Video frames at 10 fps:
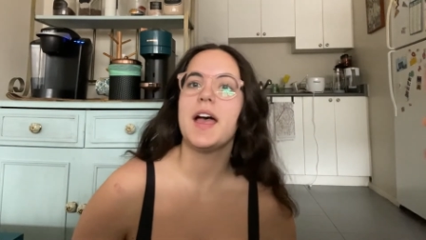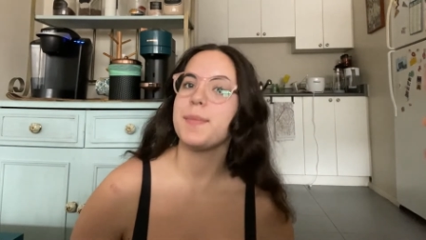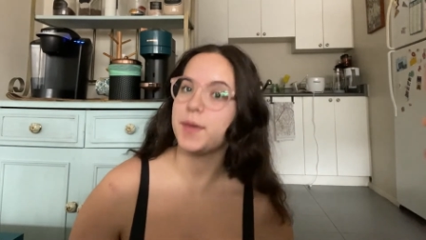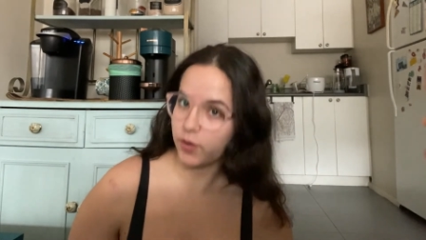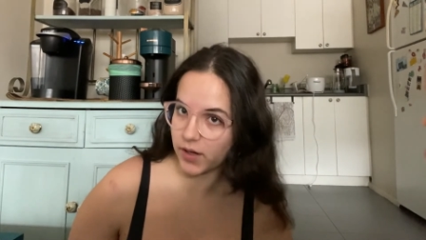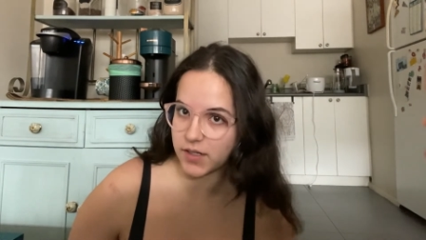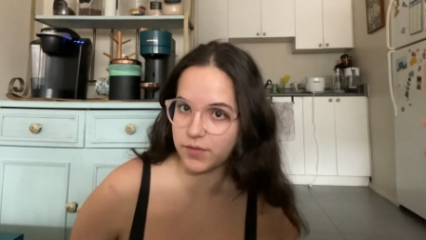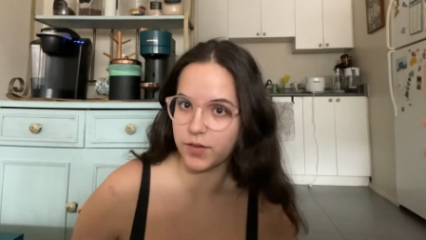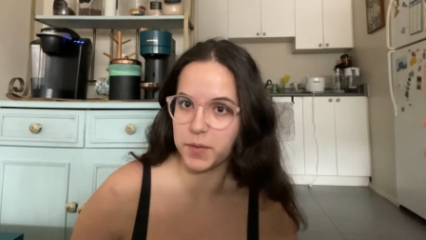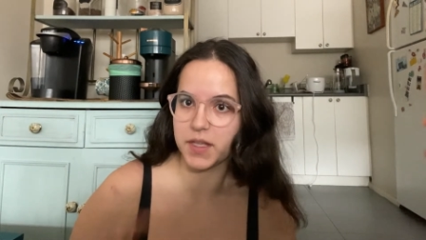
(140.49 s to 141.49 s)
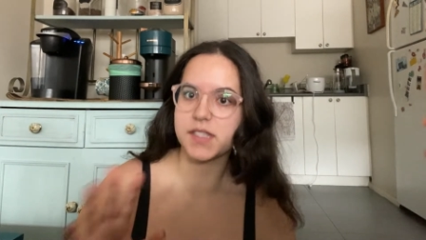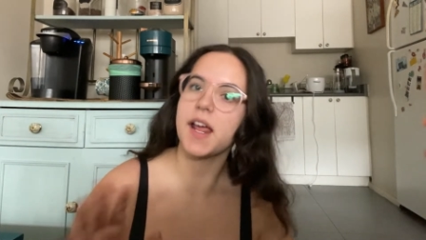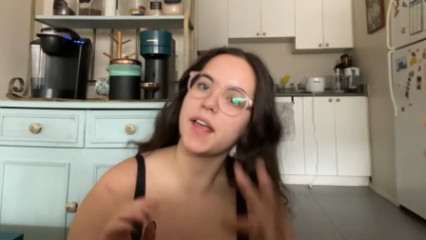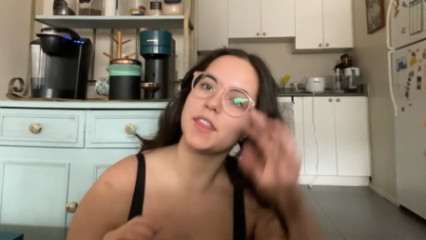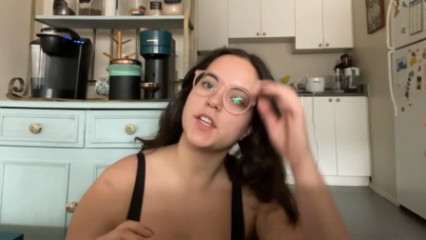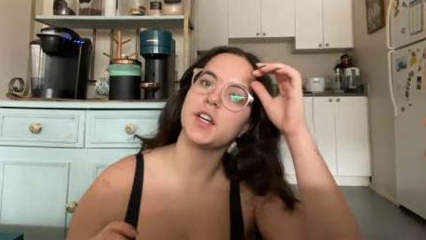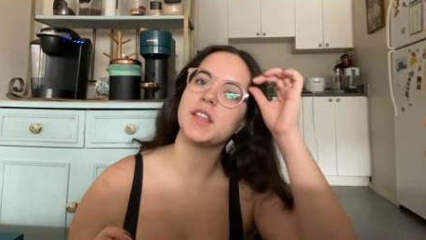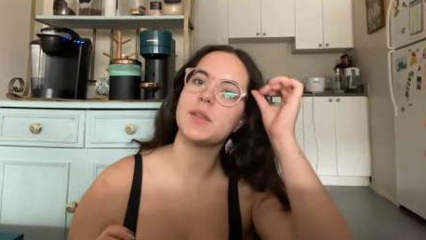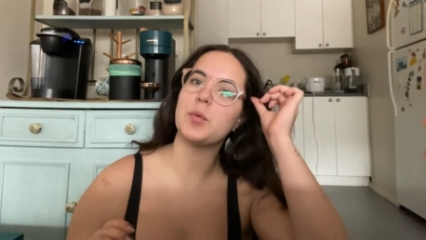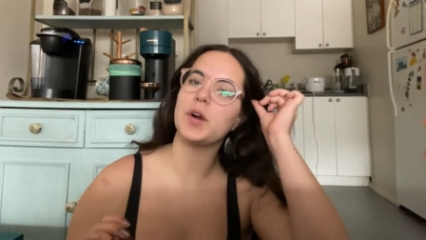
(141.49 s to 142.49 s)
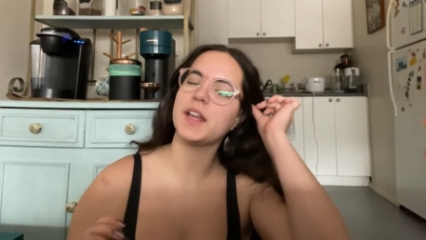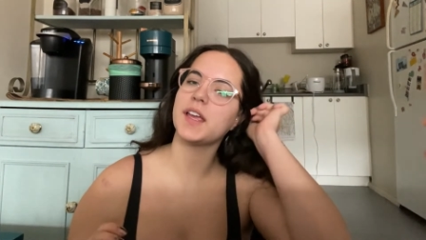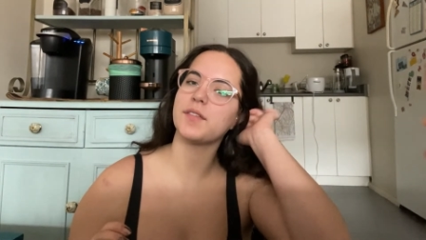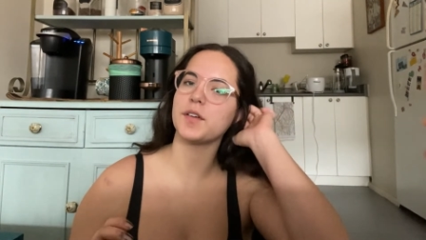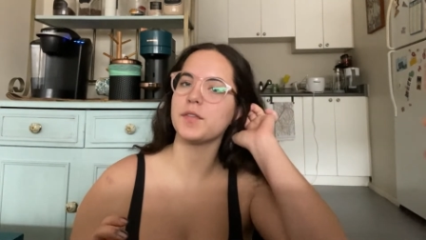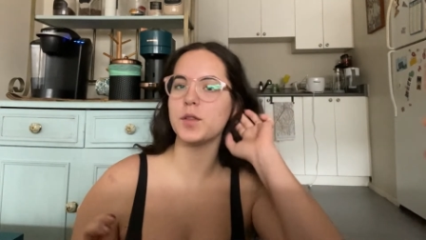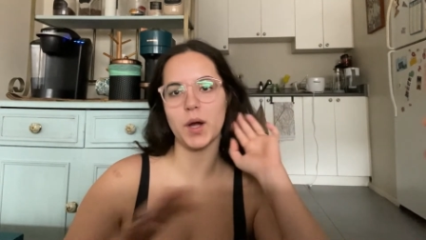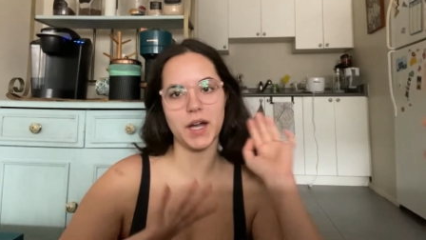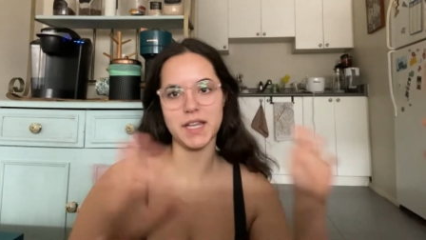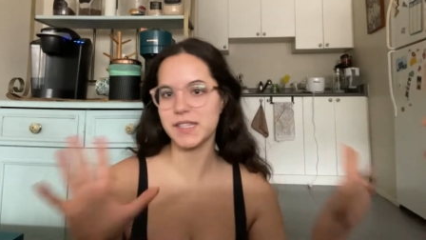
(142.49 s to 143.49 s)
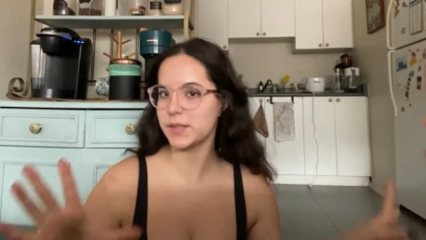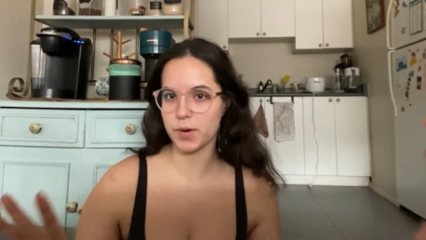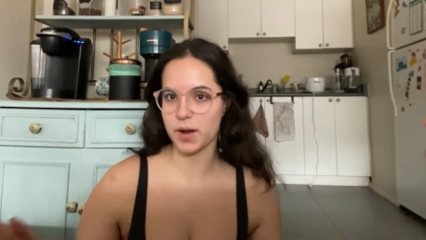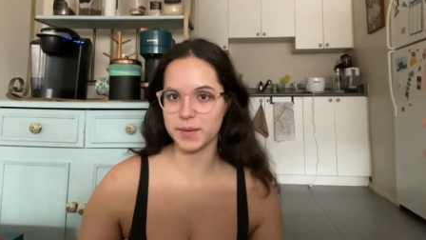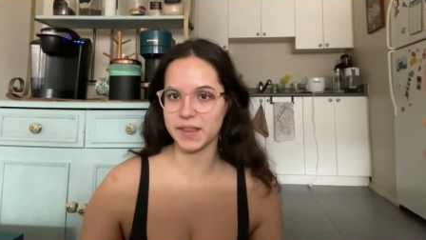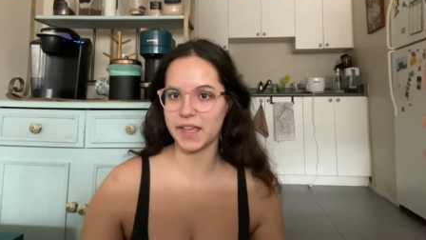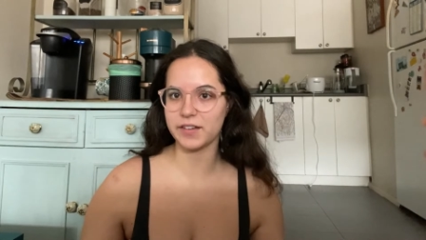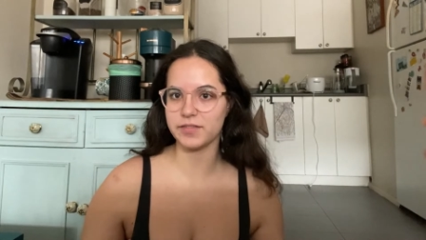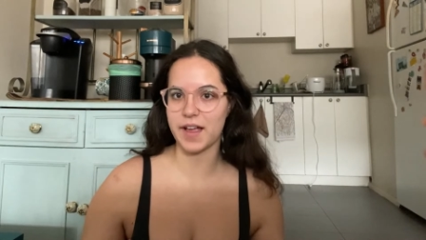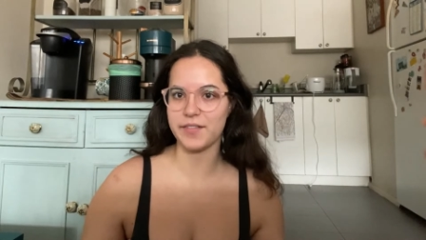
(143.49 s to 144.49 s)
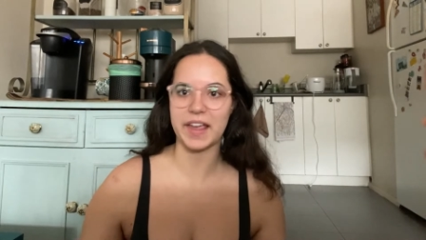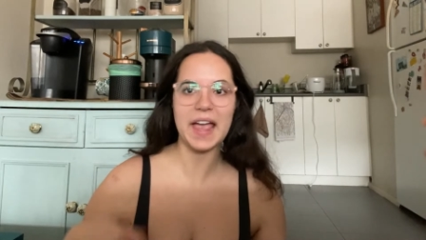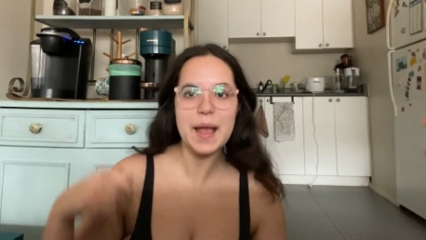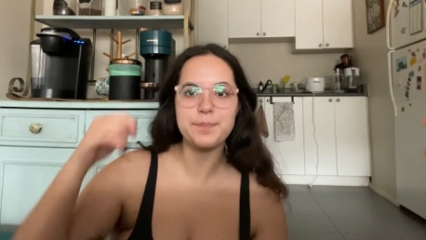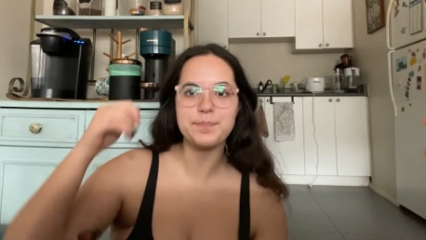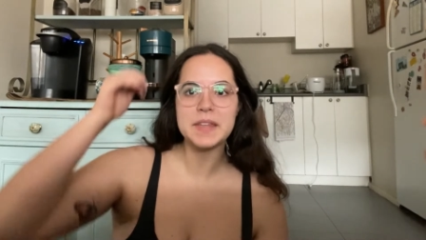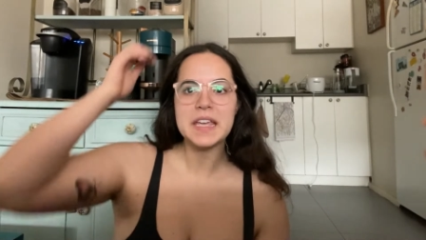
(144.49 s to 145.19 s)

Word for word: I mean, granted for me, it's 9.30 in the morning, and for Flora, it's probably like 5 a.m.,